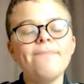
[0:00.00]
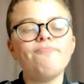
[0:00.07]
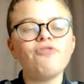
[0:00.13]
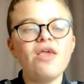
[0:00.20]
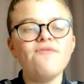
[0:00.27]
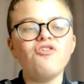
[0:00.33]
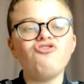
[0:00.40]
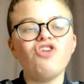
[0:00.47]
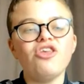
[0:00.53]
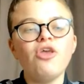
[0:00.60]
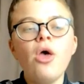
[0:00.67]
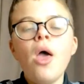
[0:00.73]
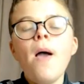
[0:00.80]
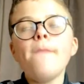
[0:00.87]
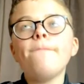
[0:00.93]
in previous years.
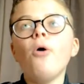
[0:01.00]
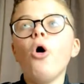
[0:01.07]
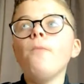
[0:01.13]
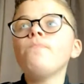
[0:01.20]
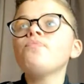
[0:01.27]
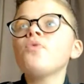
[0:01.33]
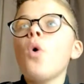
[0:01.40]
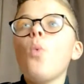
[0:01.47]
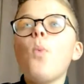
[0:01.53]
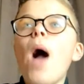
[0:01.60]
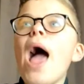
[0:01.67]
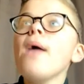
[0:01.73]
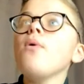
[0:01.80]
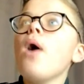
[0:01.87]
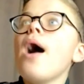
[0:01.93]
But
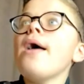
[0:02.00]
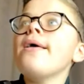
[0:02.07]
why?